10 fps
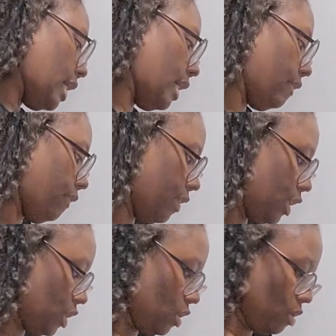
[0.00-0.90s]
if
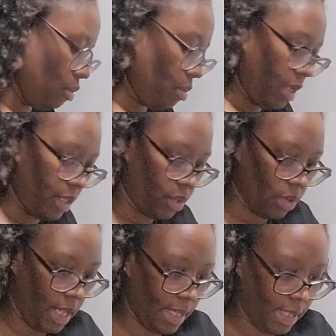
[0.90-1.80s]
you want to
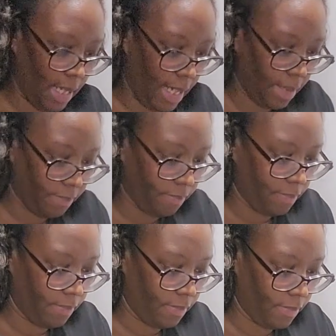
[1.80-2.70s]
try that,
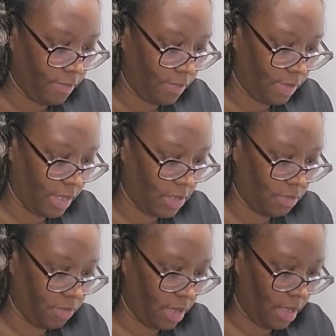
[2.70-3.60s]
that's
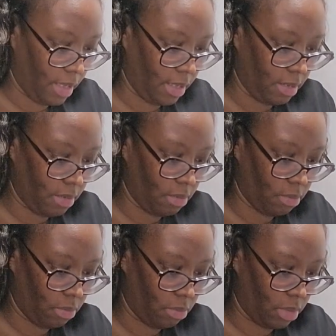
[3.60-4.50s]
fine.
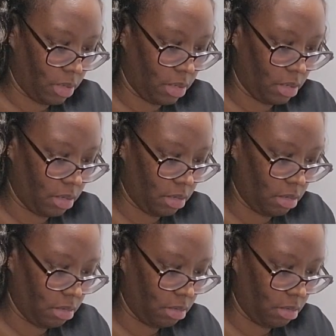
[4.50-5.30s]
1,